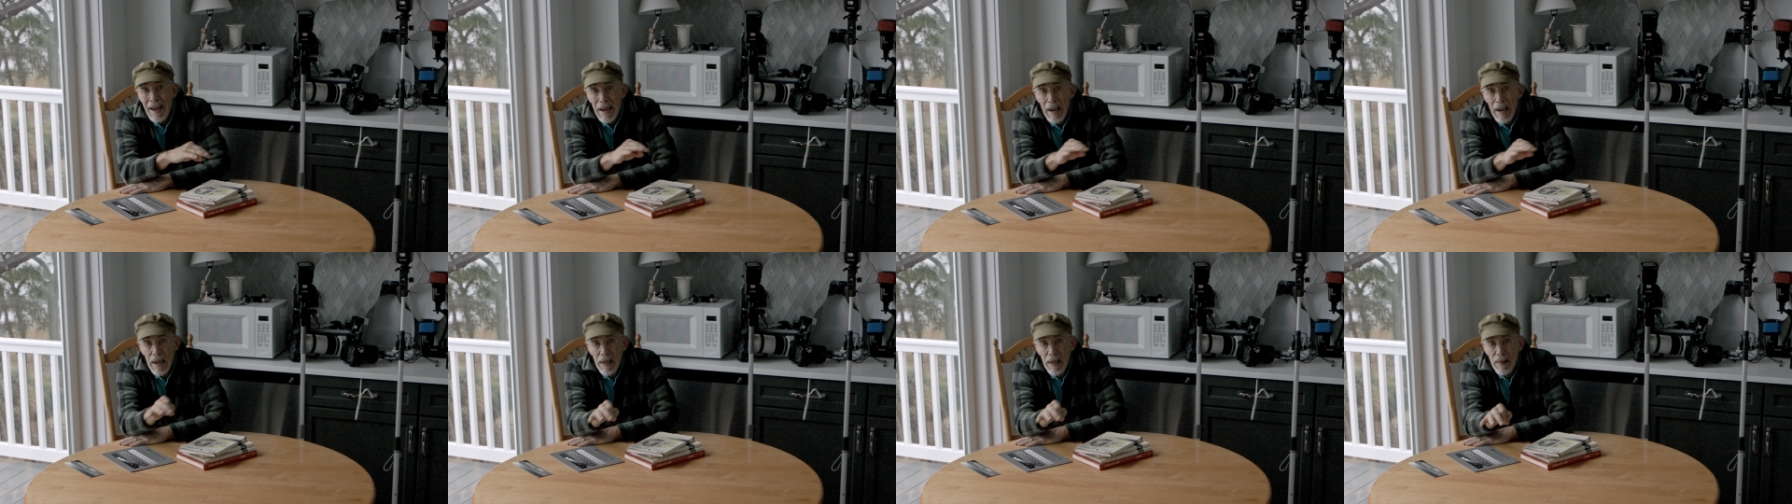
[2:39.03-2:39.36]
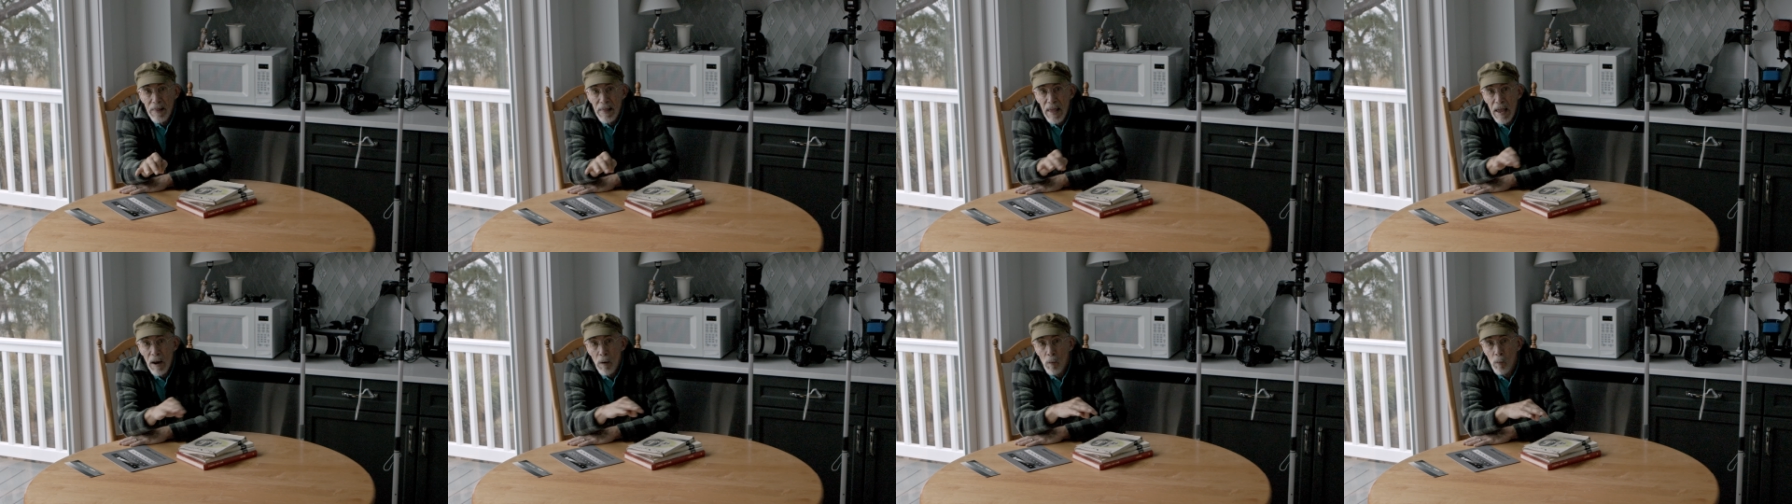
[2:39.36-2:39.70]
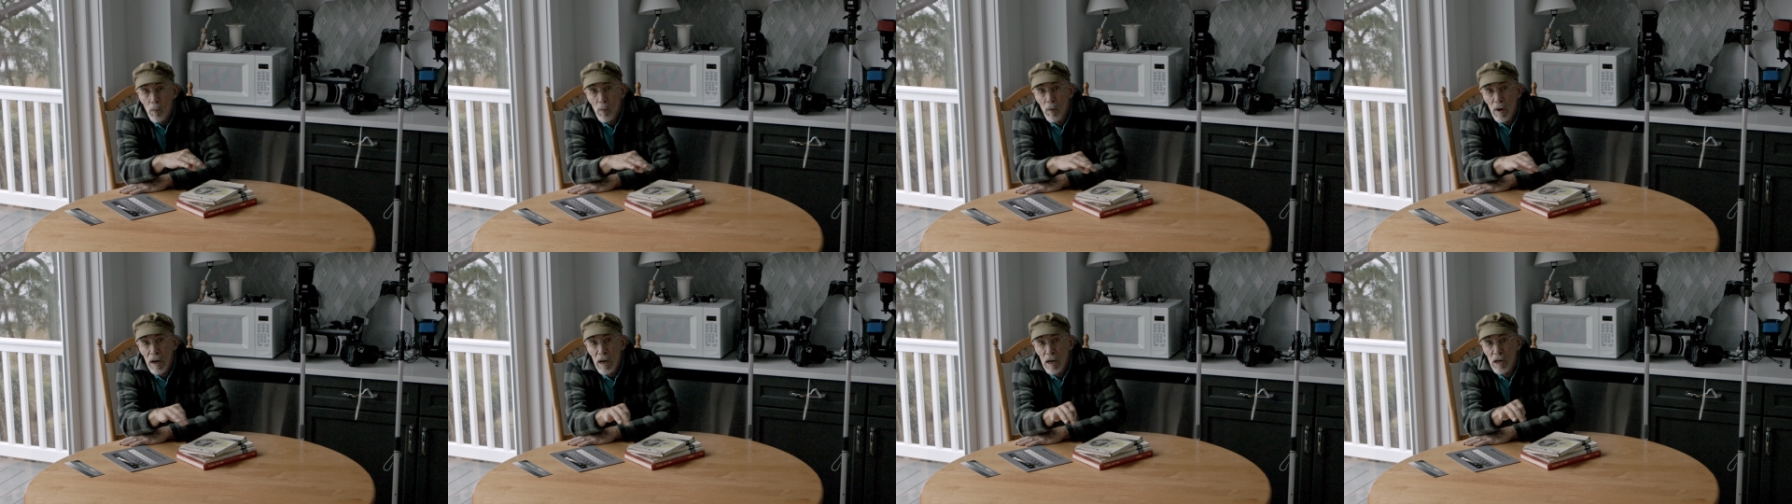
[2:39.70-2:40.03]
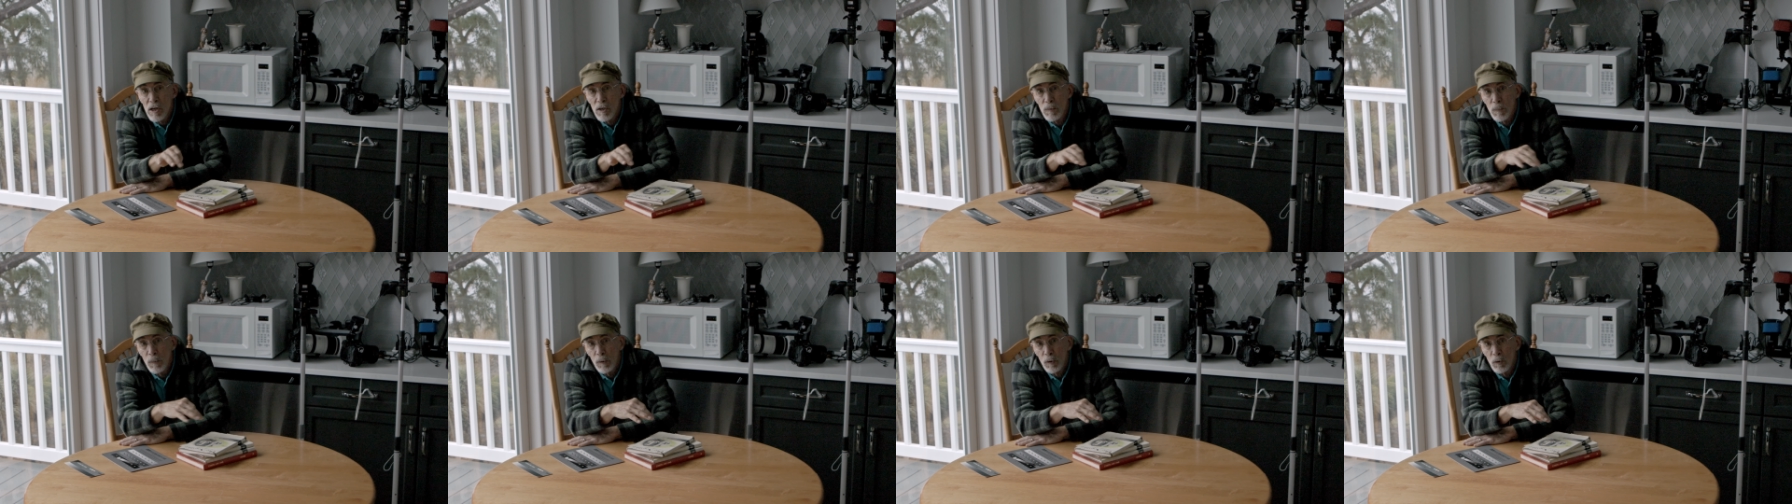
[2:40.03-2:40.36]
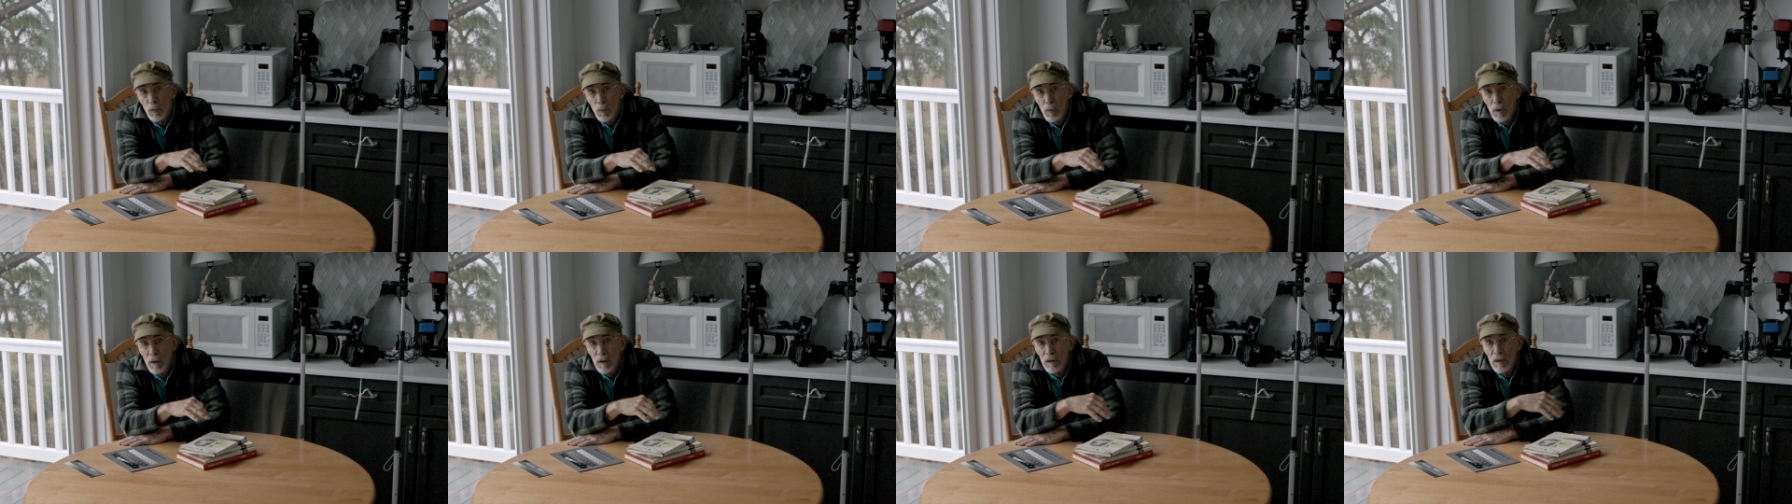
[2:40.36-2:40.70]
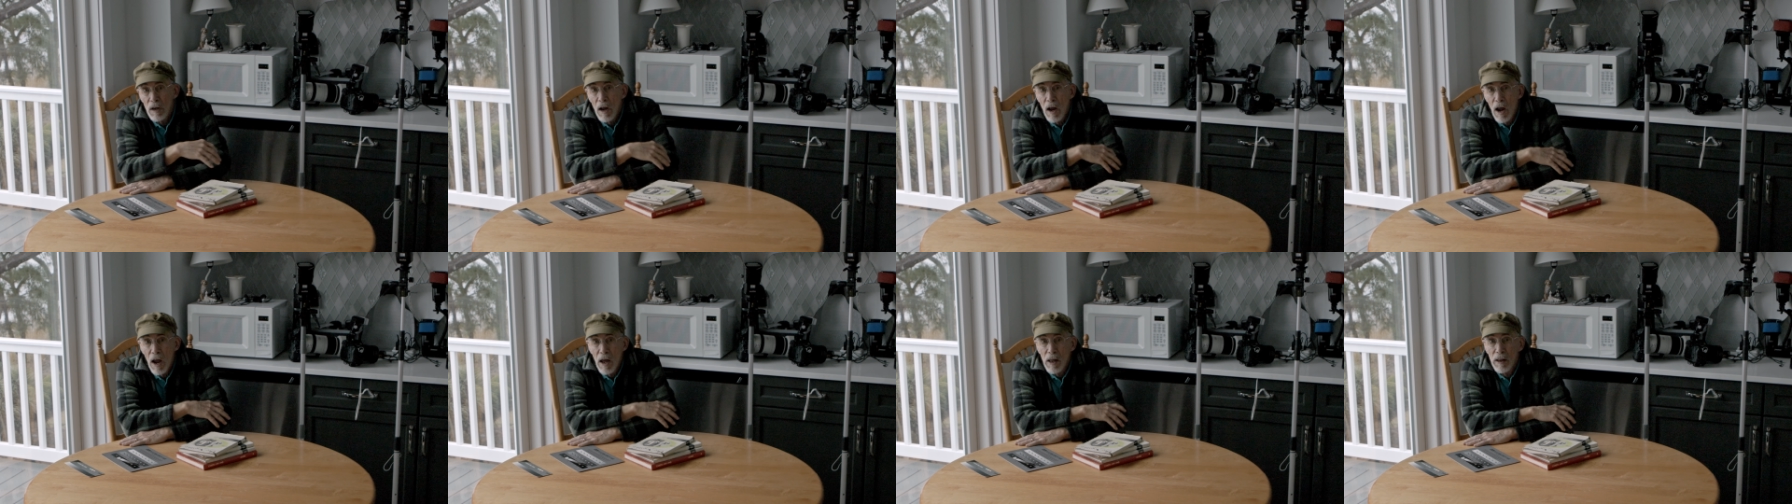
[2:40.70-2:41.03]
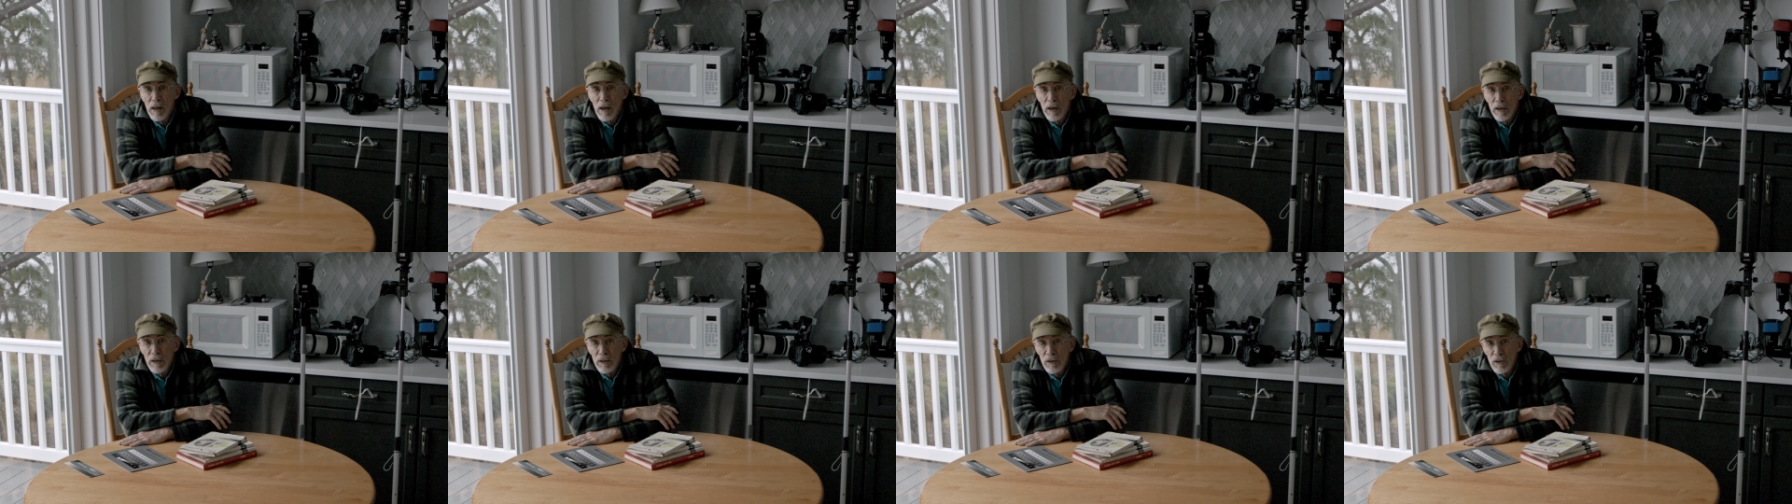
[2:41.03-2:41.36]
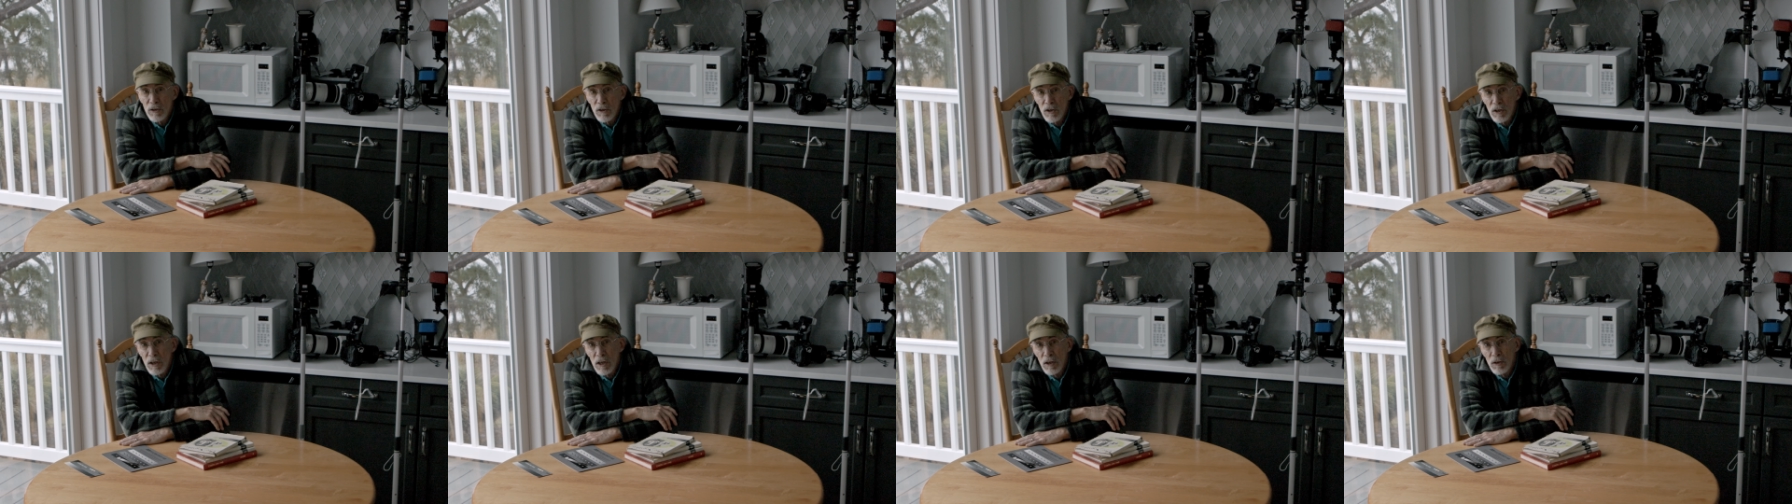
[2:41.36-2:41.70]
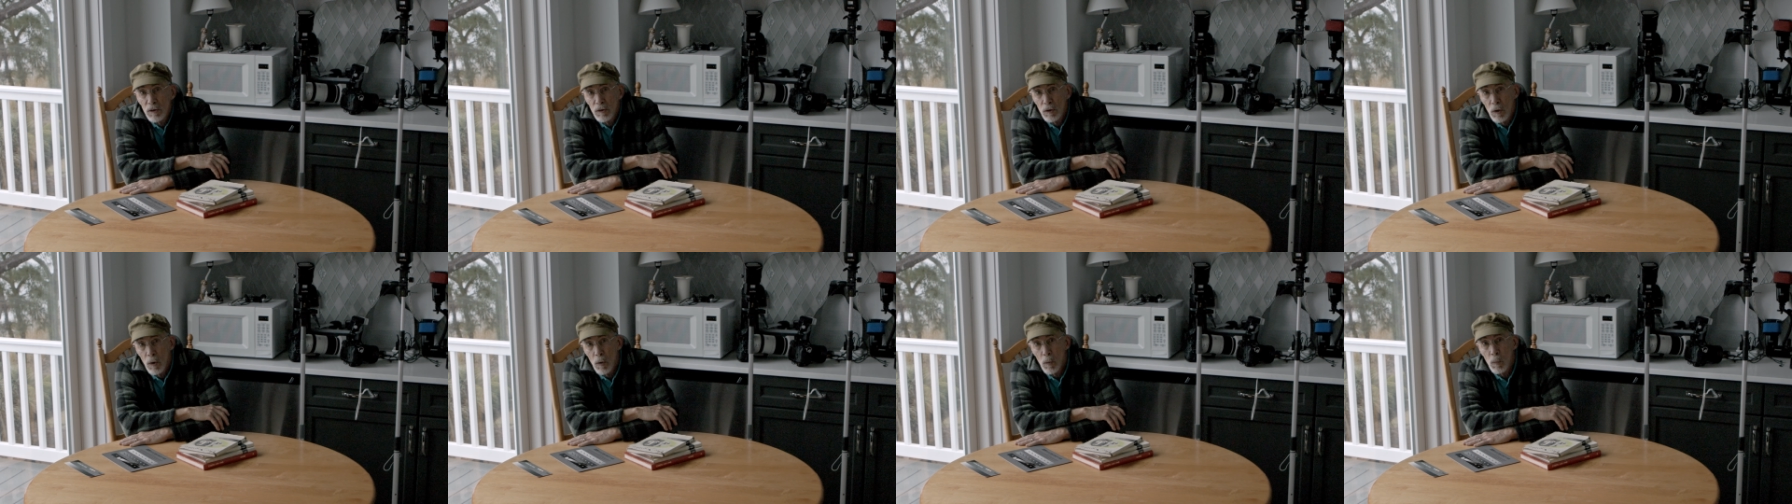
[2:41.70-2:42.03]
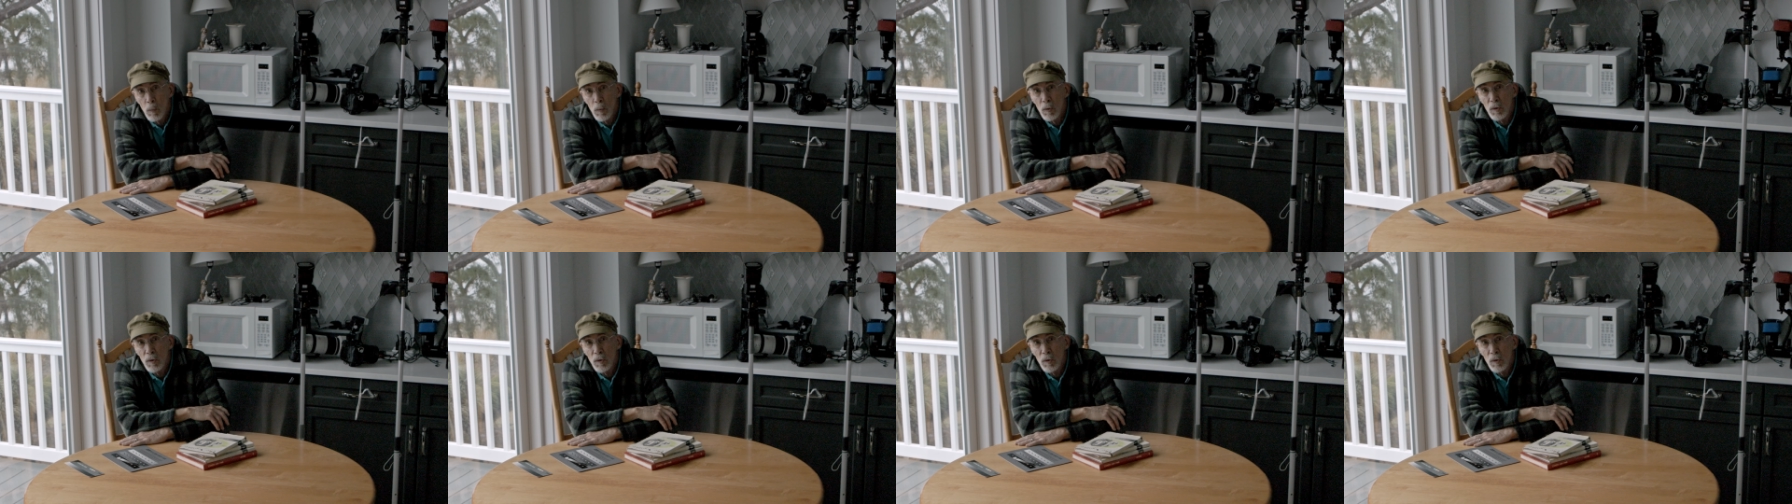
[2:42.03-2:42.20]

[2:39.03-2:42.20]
And that range between the highlight and the skin tone